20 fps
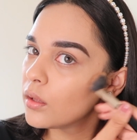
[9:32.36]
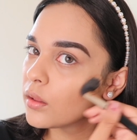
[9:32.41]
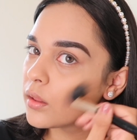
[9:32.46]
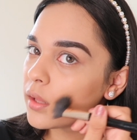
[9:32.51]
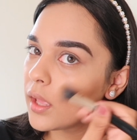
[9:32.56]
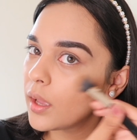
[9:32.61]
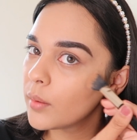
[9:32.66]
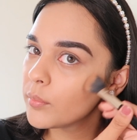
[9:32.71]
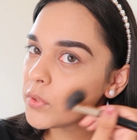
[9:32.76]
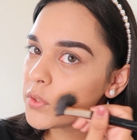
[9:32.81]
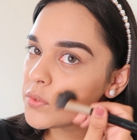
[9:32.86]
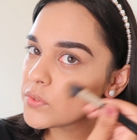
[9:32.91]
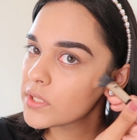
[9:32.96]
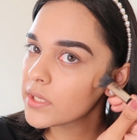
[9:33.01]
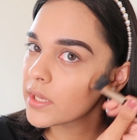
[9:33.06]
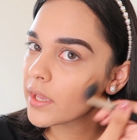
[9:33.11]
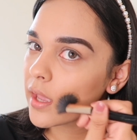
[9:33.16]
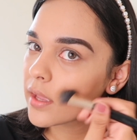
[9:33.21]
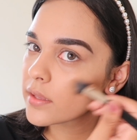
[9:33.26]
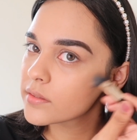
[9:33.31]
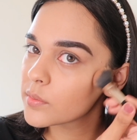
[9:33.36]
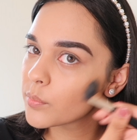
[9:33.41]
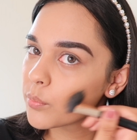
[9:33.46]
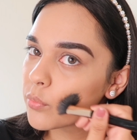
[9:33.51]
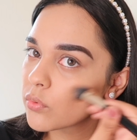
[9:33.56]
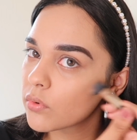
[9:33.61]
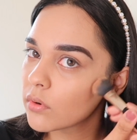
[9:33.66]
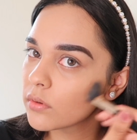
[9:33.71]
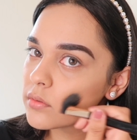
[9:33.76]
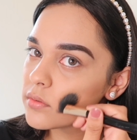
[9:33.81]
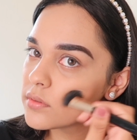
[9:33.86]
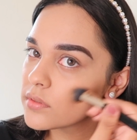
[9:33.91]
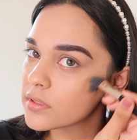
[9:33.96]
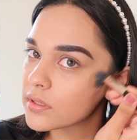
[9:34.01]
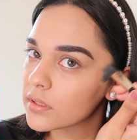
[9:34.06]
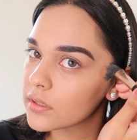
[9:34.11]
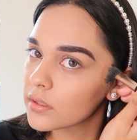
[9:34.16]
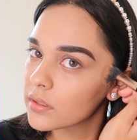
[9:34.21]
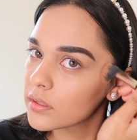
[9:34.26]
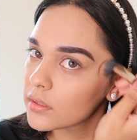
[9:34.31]
Like, I'm using it as a
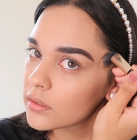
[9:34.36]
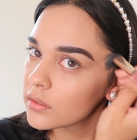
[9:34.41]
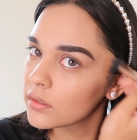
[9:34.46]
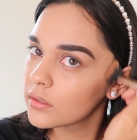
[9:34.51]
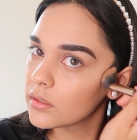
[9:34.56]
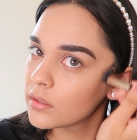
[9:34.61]
bronzer.